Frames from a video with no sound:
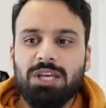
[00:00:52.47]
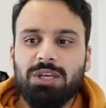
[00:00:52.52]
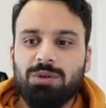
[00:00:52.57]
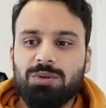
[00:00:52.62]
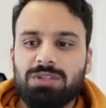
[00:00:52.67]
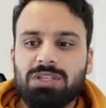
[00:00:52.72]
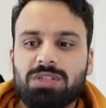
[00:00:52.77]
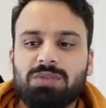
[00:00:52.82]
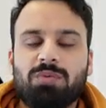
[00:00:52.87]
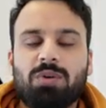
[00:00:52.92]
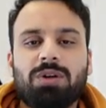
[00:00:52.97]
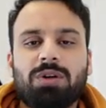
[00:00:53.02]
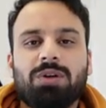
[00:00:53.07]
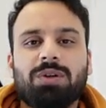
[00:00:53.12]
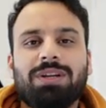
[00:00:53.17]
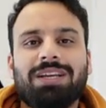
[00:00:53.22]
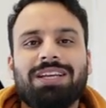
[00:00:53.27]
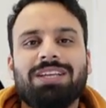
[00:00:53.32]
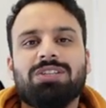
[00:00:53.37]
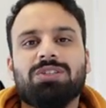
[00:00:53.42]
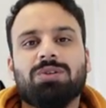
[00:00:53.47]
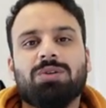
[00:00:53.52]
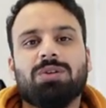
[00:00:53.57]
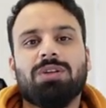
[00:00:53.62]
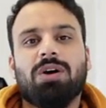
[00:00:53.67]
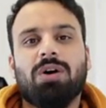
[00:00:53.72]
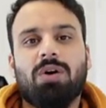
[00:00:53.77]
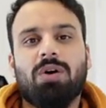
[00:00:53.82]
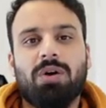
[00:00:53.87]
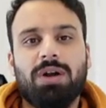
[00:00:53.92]
You just want to reach to
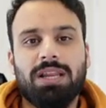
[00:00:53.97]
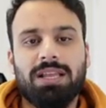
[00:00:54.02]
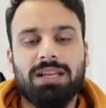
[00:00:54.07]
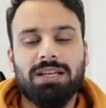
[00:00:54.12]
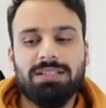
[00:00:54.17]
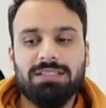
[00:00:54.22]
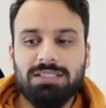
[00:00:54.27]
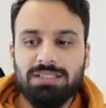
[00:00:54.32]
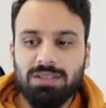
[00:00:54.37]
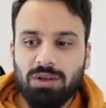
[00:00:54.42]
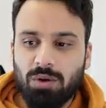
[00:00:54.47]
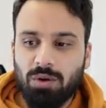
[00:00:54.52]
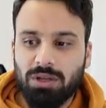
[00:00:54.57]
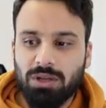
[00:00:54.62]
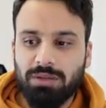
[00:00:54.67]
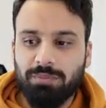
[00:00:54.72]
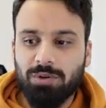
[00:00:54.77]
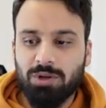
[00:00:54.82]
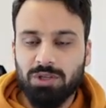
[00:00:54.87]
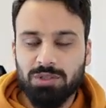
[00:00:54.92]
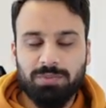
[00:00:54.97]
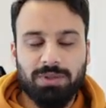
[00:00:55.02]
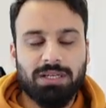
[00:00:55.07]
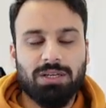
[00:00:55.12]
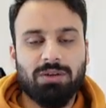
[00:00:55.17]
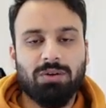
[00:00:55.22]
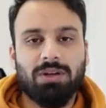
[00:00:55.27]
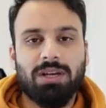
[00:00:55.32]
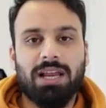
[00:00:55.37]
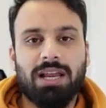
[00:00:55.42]
the audience or the
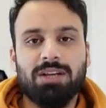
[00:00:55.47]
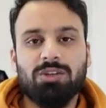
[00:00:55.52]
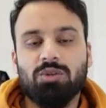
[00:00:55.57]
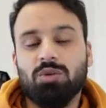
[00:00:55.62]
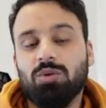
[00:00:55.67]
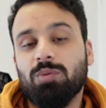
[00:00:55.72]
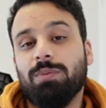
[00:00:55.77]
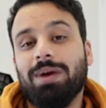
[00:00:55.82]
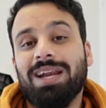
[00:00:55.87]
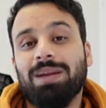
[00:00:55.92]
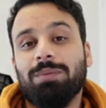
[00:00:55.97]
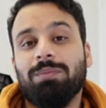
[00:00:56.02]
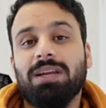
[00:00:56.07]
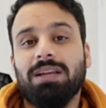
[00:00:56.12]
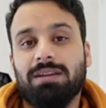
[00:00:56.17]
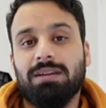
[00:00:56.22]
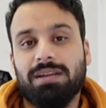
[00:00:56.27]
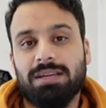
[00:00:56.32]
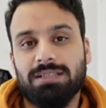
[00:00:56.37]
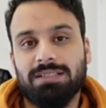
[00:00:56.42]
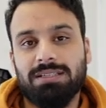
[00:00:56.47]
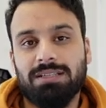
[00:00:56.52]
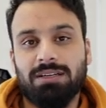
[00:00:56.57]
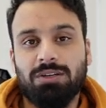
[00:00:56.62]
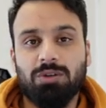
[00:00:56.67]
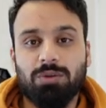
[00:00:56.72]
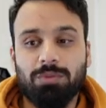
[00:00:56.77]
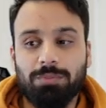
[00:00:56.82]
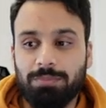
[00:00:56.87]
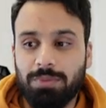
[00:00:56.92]
prospective clients who might be
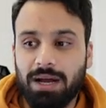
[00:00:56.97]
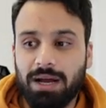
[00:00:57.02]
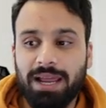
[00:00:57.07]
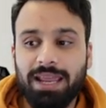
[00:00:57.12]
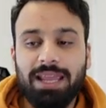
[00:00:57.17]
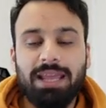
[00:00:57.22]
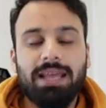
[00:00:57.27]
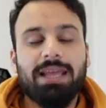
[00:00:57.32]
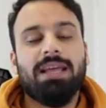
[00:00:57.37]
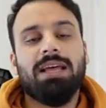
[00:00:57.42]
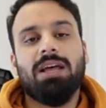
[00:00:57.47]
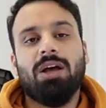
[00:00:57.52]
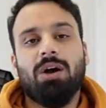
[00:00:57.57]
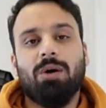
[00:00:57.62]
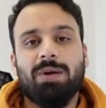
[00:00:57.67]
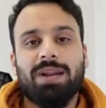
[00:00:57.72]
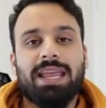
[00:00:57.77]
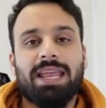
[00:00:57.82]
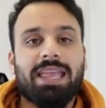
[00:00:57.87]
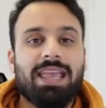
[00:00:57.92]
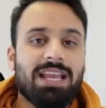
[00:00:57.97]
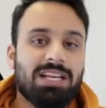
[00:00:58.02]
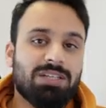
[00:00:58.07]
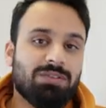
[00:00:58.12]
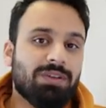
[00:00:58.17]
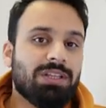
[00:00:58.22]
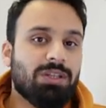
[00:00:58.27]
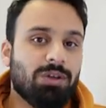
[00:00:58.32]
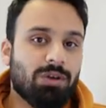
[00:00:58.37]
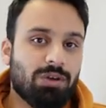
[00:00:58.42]
interested to buy or engage
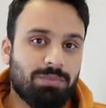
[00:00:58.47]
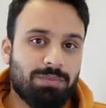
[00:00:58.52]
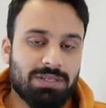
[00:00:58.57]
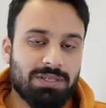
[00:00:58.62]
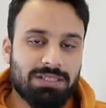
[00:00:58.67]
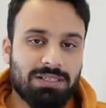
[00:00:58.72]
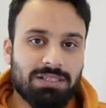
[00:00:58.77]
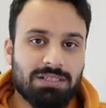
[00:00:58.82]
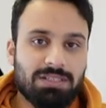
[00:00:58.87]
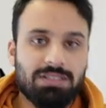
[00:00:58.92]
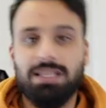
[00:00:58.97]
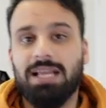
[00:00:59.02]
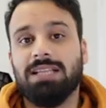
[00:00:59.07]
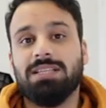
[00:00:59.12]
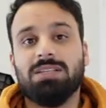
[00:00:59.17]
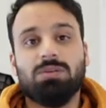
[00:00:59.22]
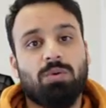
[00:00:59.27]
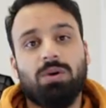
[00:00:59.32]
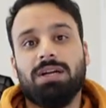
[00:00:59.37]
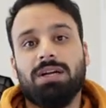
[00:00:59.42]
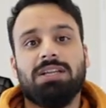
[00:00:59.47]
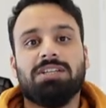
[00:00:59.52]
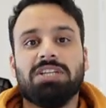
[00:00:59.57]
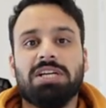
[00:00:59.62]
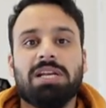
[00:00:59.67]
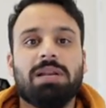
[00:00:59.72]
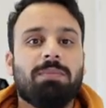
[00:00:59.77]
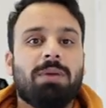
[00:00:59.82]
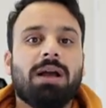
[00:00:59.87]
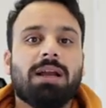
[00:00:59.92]
with your business. That's what
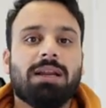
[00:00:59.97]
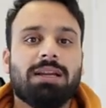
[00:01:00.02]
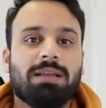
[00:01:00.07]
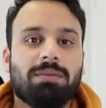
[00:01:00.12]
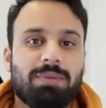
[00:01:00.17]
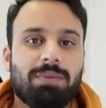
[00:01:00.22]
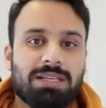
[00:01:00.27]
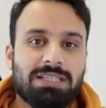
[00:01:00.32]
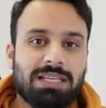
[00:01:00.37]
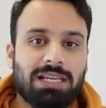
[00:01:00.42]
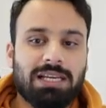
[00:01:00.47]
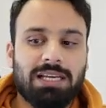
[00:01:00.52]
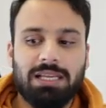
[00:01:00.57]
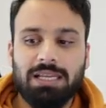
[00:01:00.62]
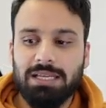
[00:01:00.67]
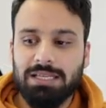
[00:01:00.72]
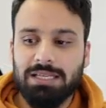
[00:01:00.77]
digital marketing basically